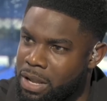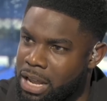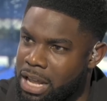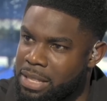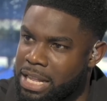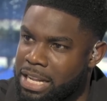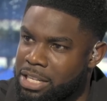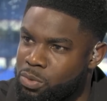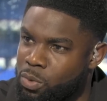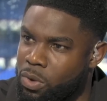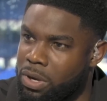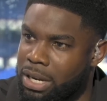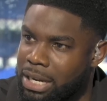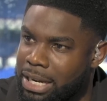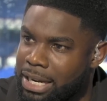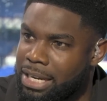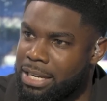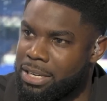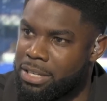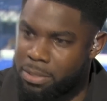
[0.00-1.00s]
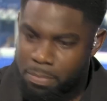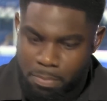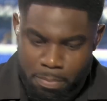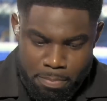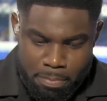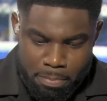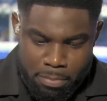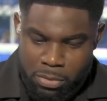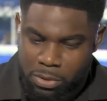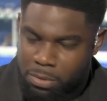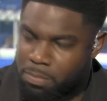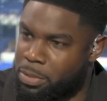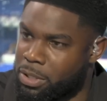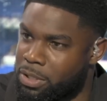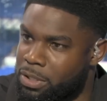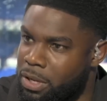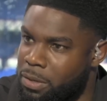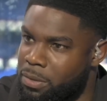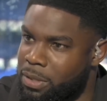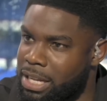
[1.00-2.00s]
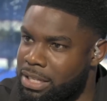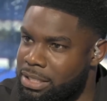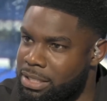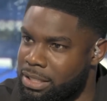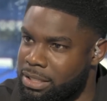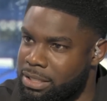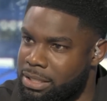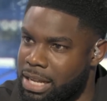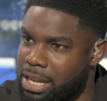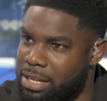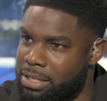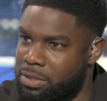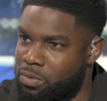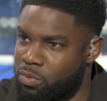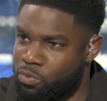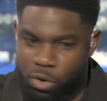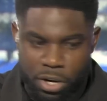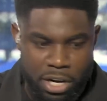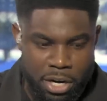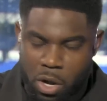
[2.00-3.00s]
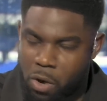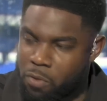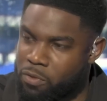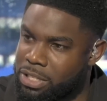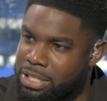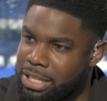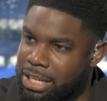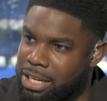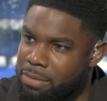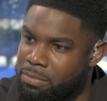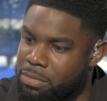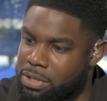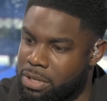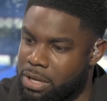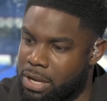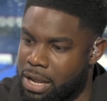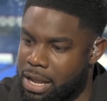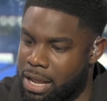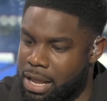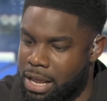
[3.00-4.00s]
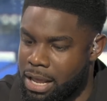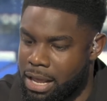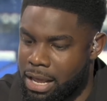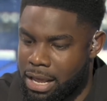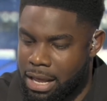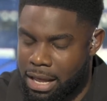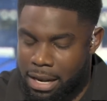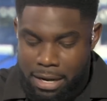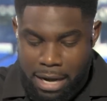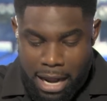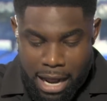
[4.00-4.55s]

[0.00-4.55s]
and that's what Leeds was built on, their success running over teams, and